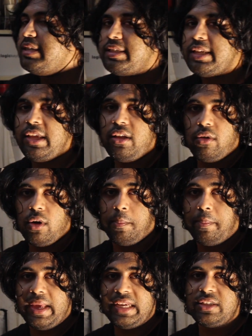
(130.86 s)
Say you're a
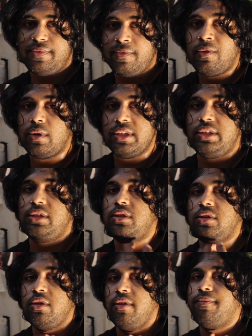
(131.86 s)
bass voice,
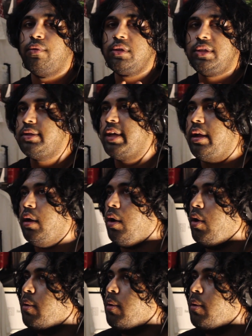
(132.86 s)
so your voice is like,